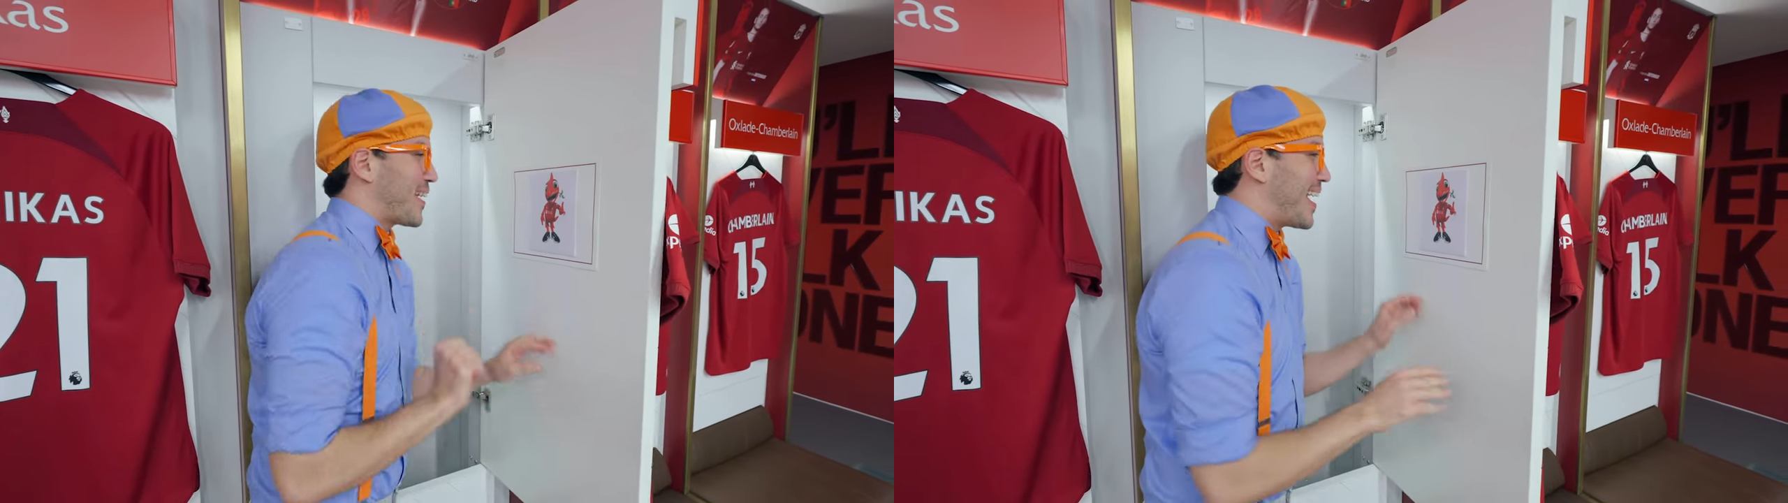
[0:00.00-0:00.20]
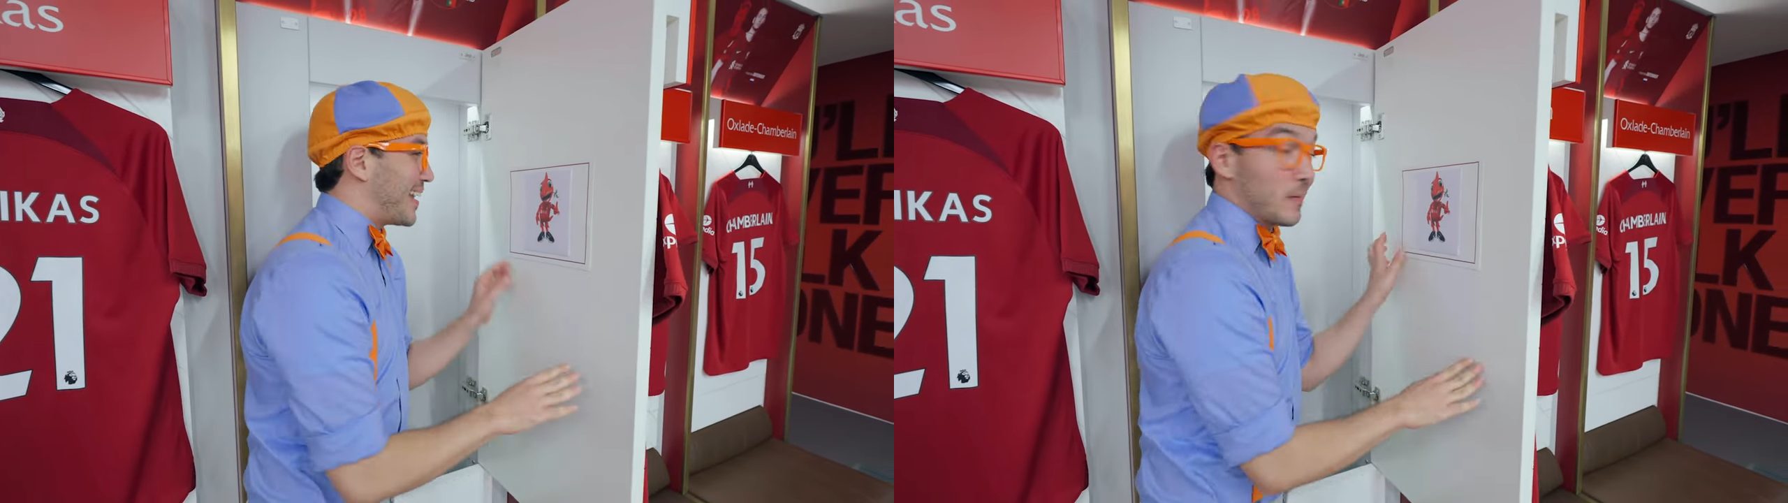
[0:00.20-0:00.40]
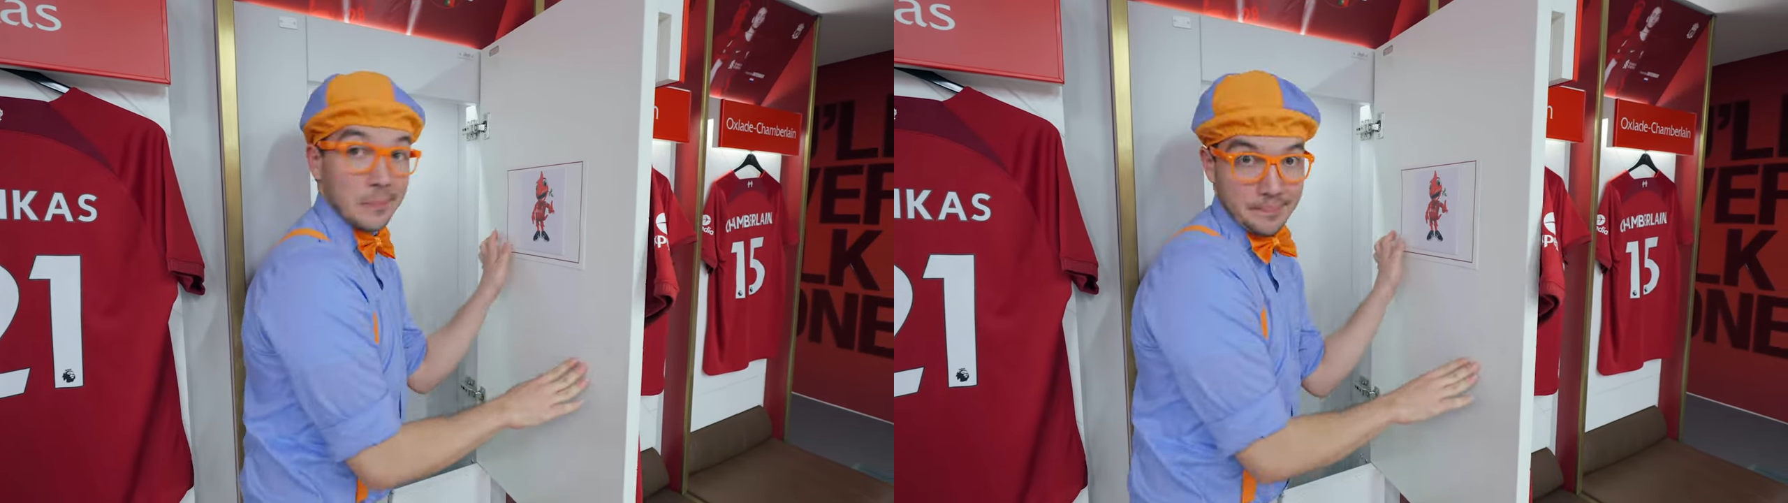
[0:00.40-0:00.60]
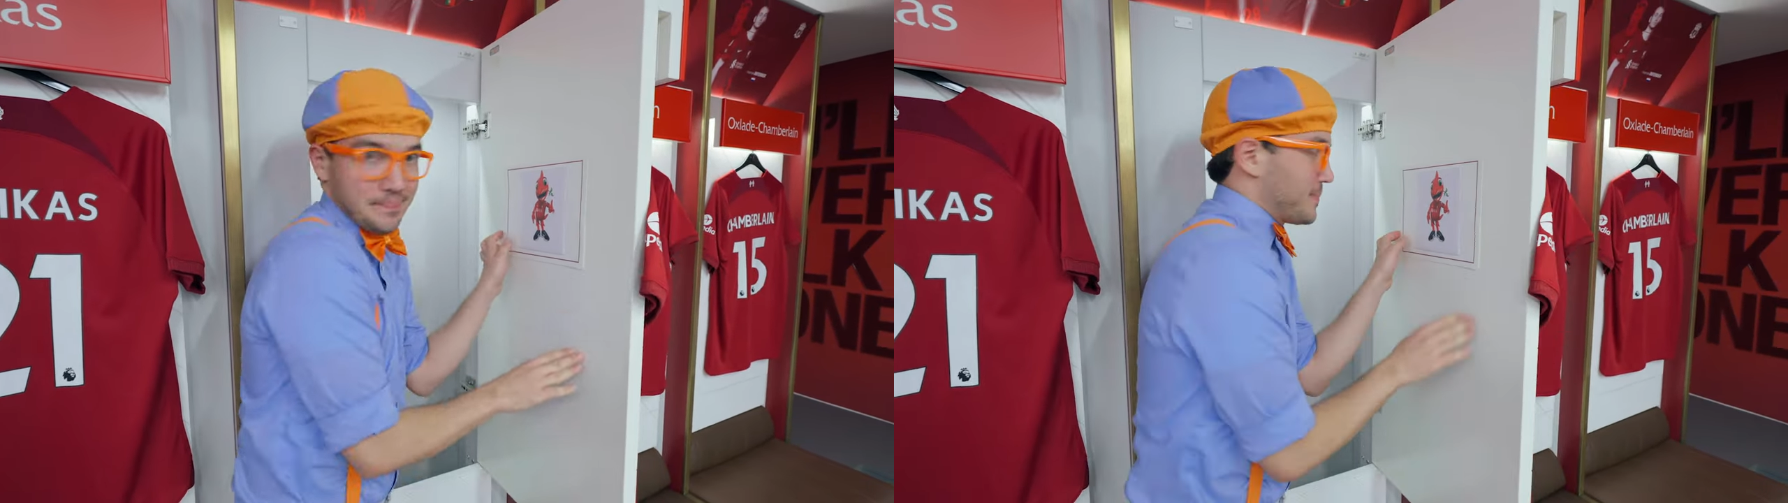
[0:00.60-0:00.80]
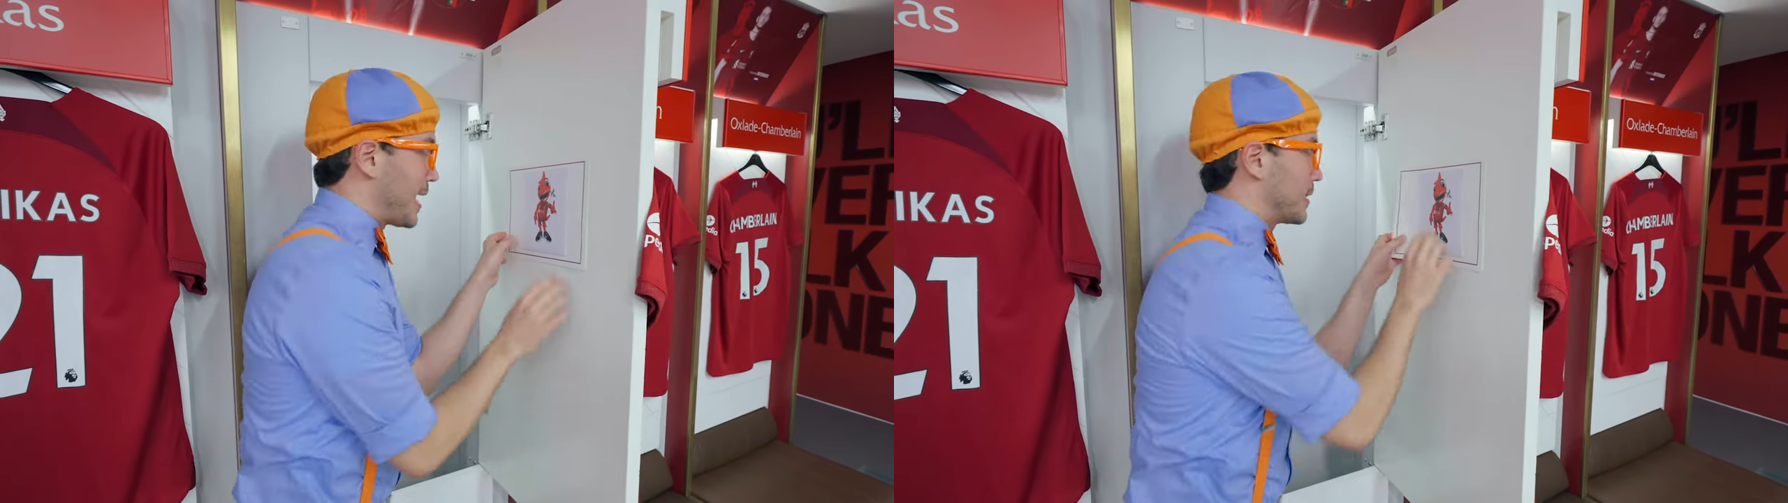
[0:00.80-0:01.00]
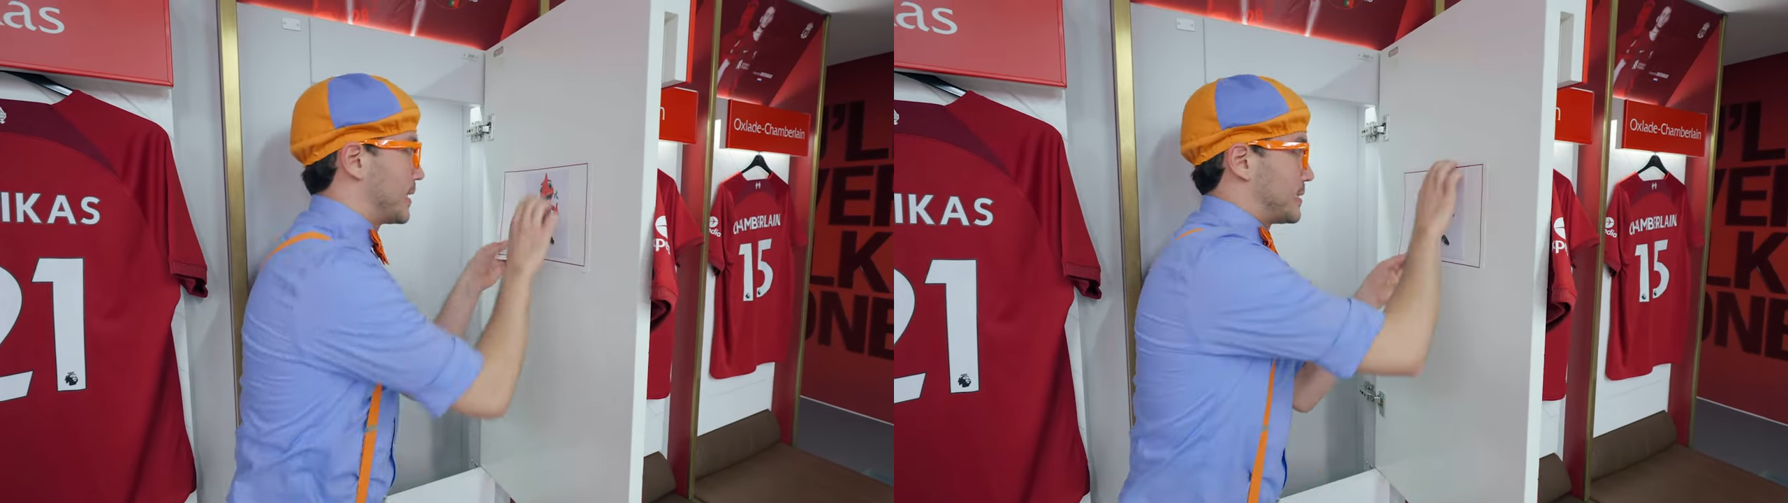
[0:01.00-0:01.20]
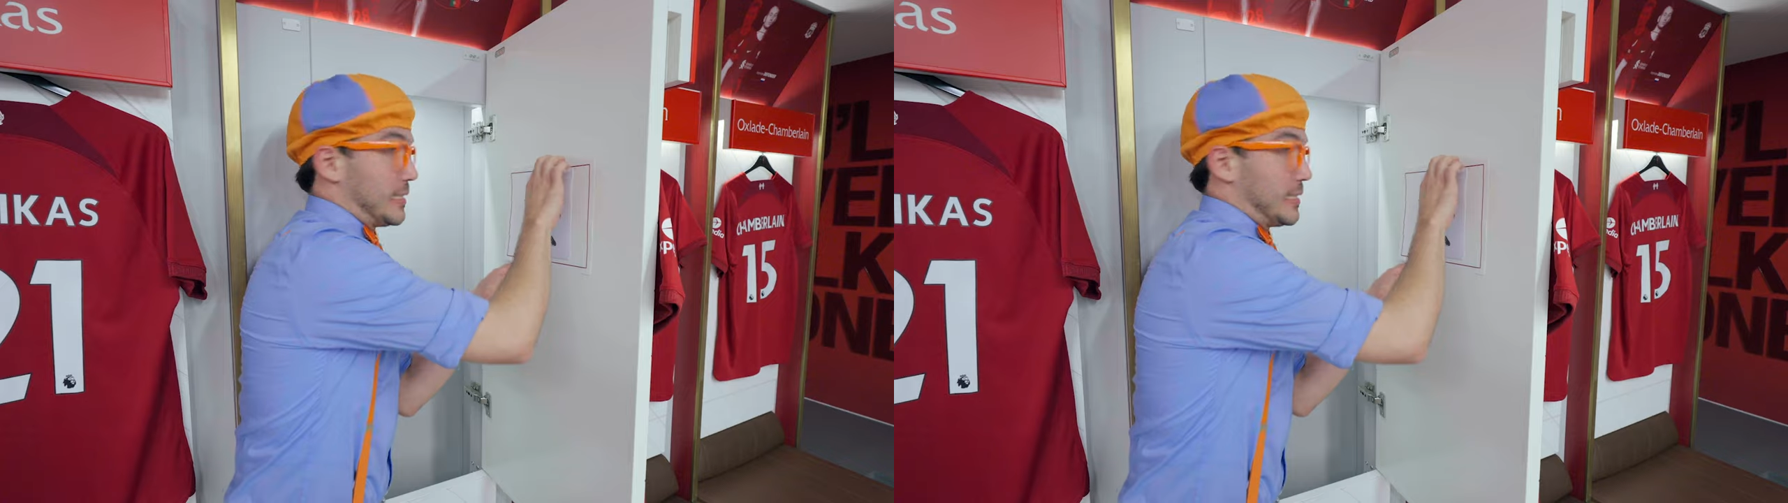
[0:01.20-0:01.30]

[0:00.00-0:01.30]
Red. Let's